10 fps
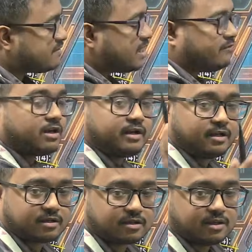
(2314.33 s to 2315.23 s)
have safeguard
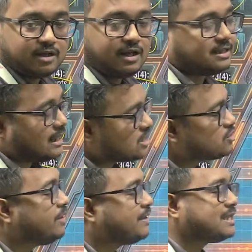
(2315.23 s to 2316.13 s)
here, and
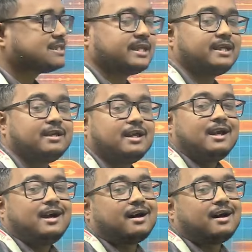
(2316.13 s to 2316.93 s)
that's why you can see